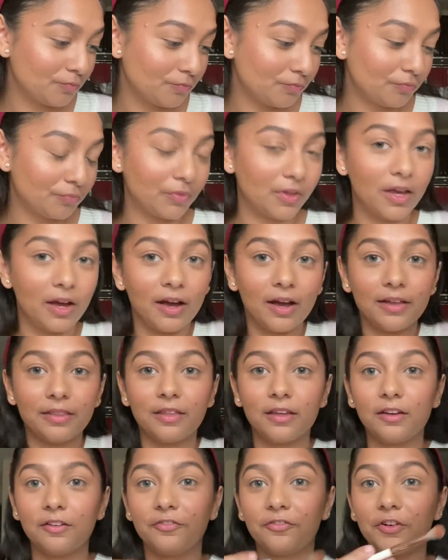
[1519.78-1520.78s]
yeah, I
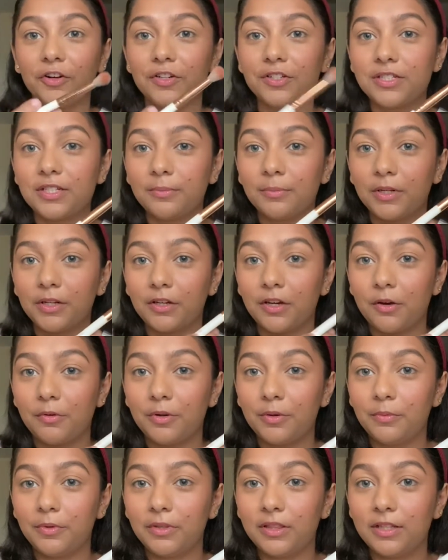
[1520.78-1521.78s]
think first I'm gonna go in
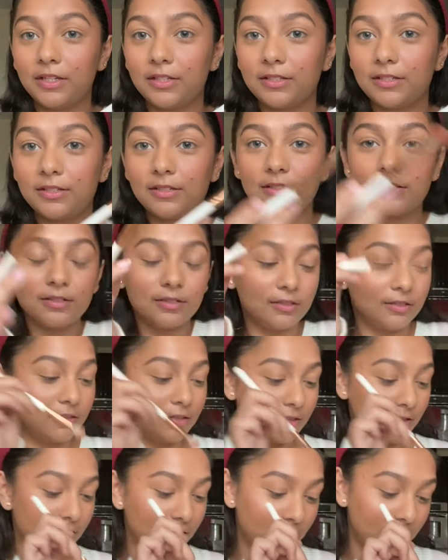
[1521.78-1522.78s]
with this
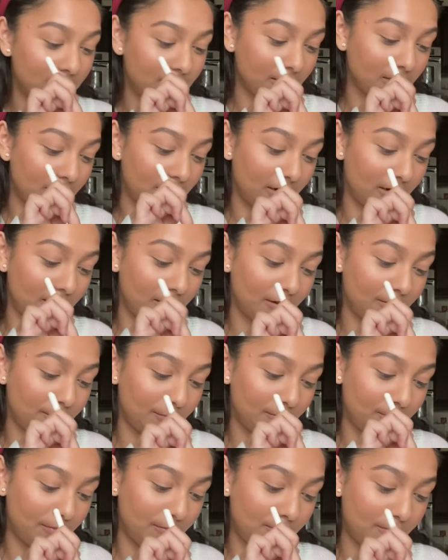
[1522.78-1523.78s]
kind of
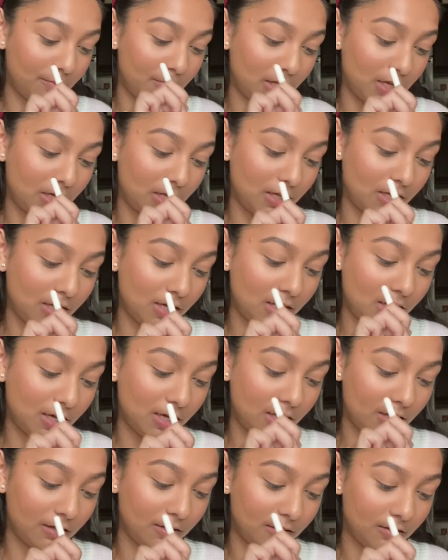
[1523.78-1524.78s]

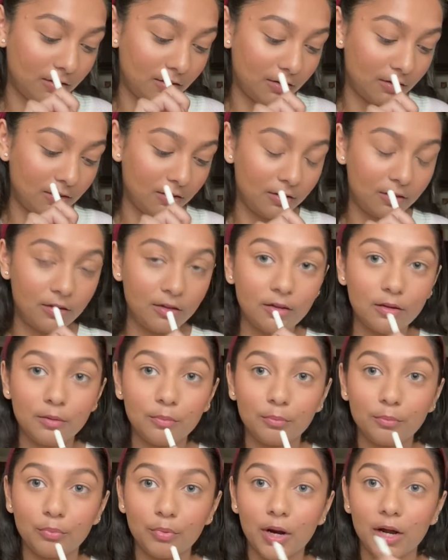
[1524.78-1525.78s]
pinky
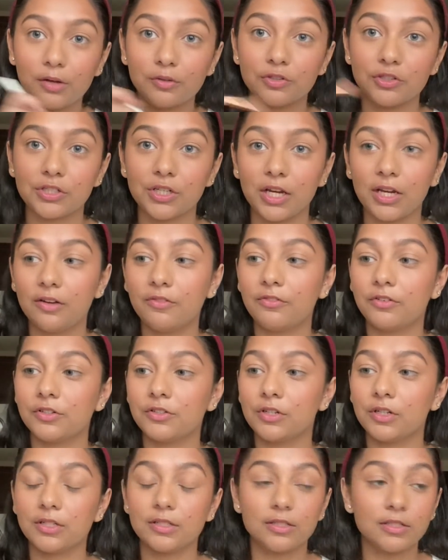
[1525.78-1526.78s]
brown shade for
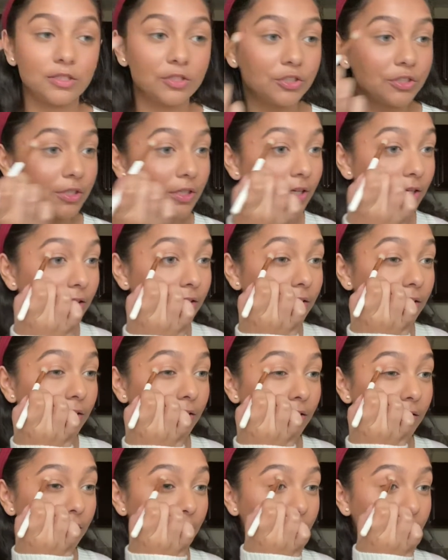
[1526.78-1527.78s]
transition.
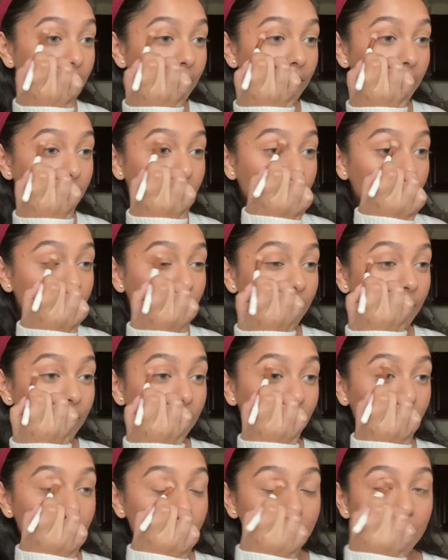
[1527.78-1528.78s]

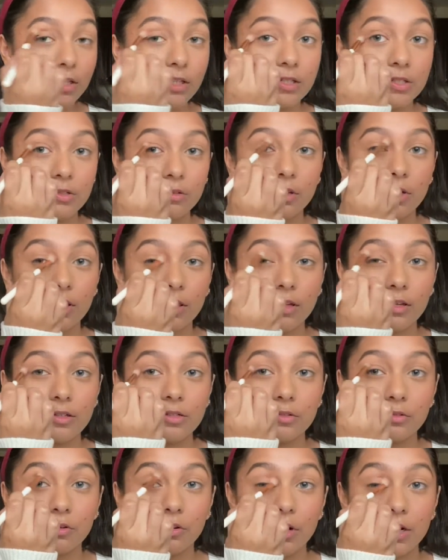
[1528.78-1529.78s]
I'm not gonna do anything too
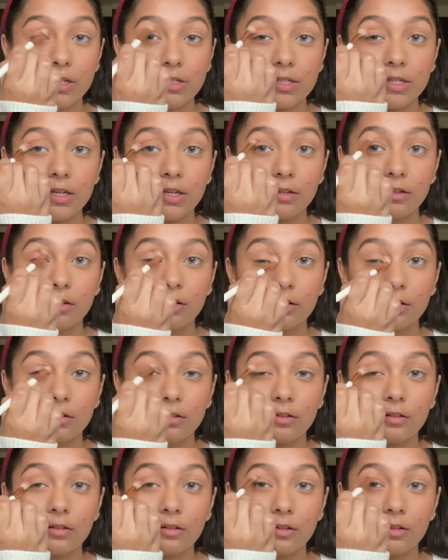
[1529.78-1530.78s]
crazy.
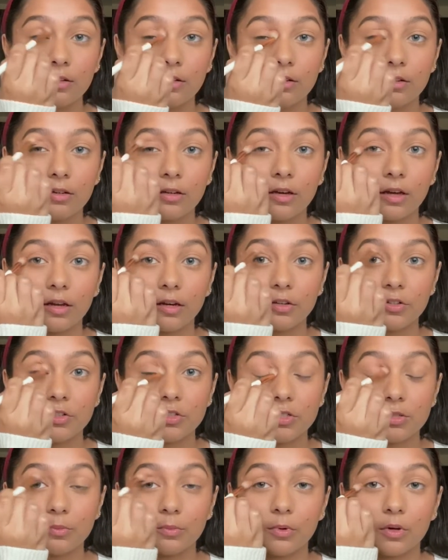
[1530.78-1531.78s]
Kind of
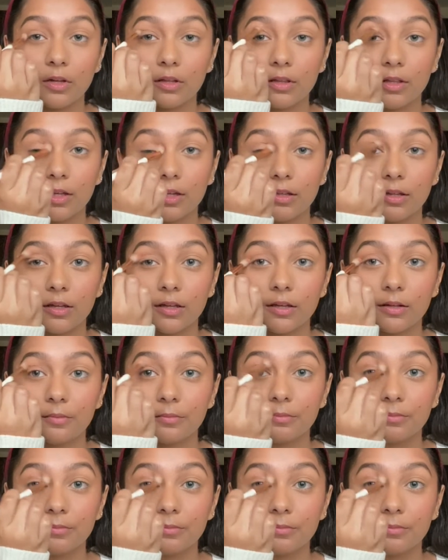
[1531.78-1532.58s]
just want like a